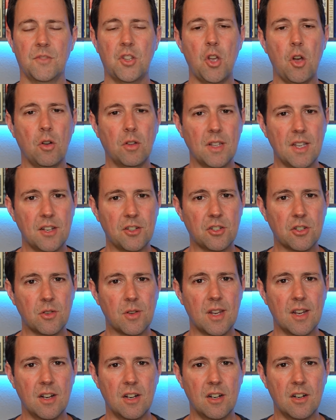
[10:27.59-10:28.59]
The only issue
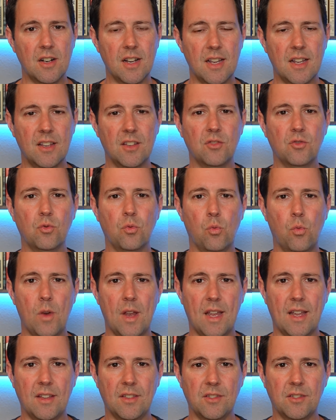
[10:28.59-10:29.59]
here is
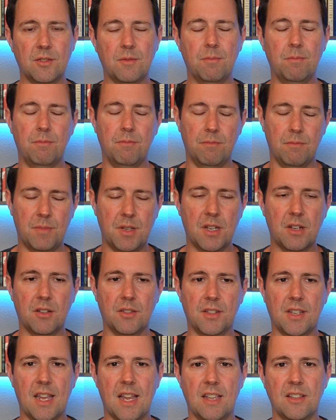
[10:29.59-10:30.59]
wins being
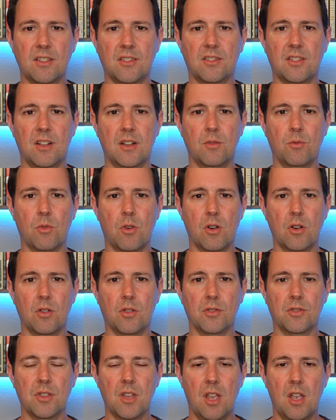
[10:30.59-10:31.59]
on the Kansas City
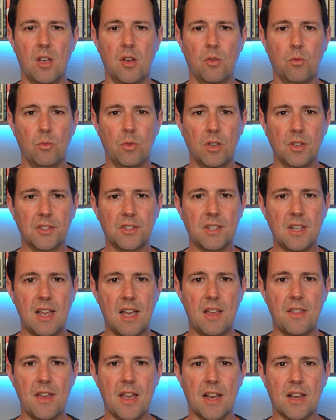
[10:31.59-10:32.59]
Royals. We'll see
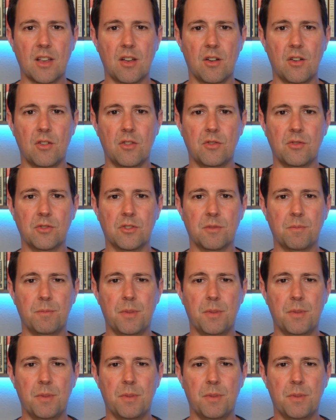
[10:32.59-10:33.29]
how that goes.